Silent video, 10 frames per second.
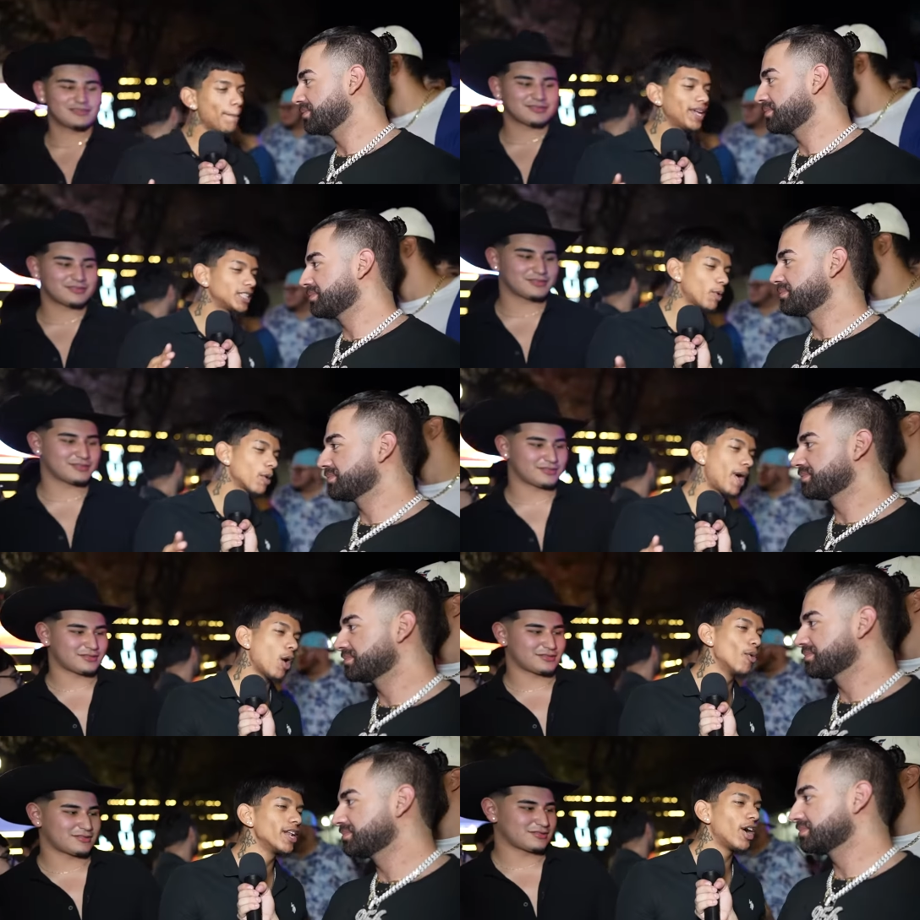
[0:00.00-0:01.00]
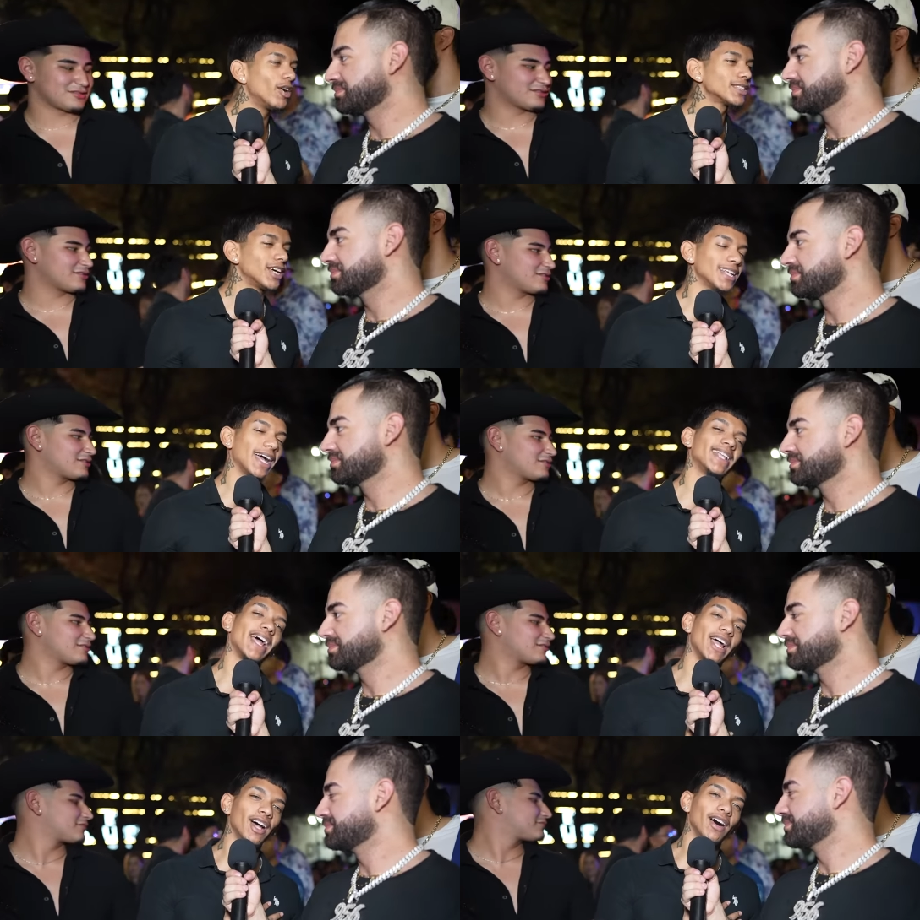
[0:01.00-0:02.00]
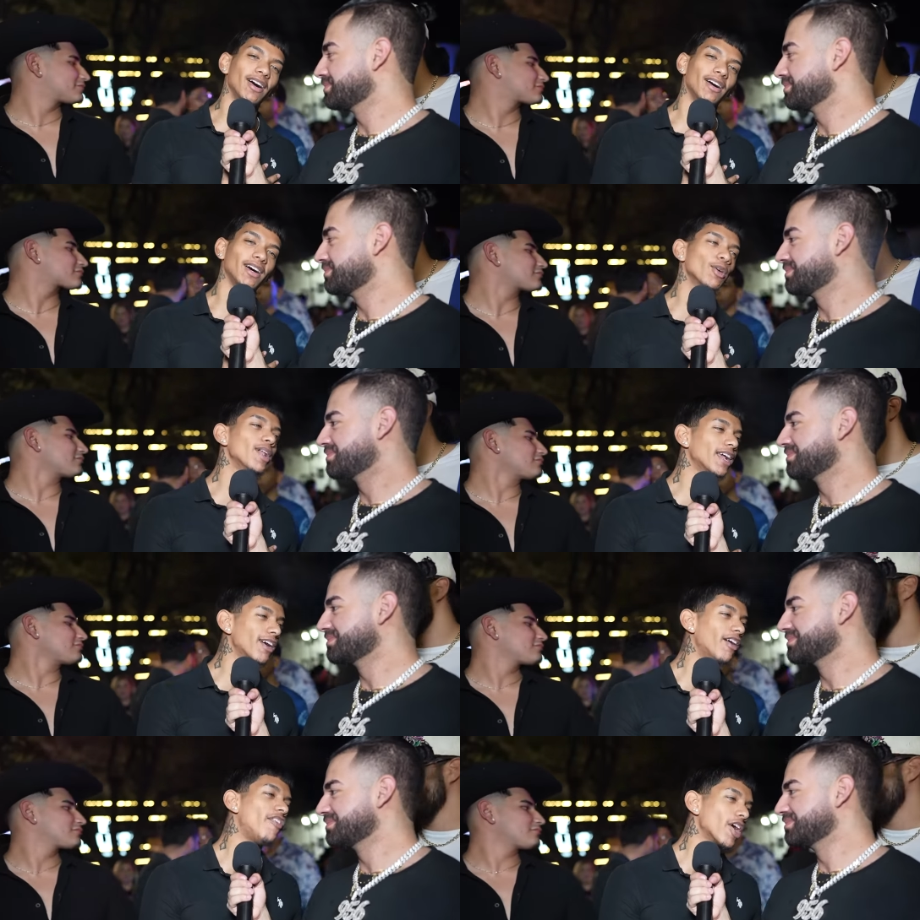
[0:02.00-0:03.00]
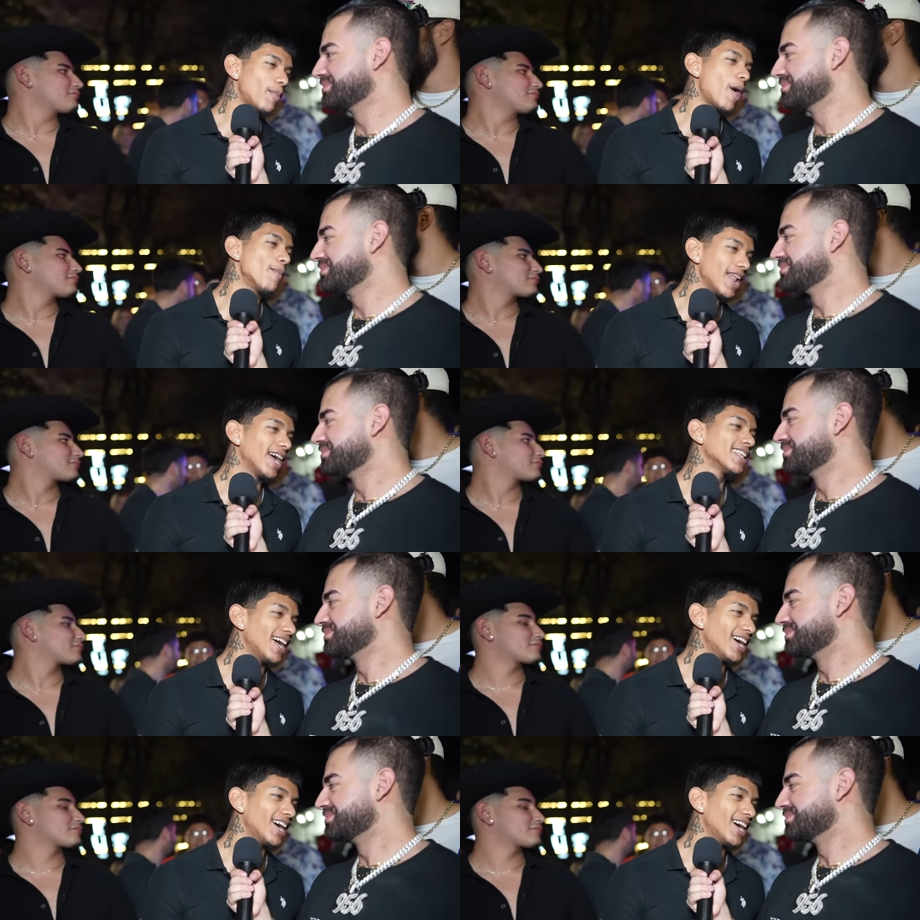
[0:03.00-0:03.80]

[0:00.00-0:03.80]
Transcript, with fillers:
Speaker 1: bitch broke my windows, and I was like, damn, you really give a fuck about me like that,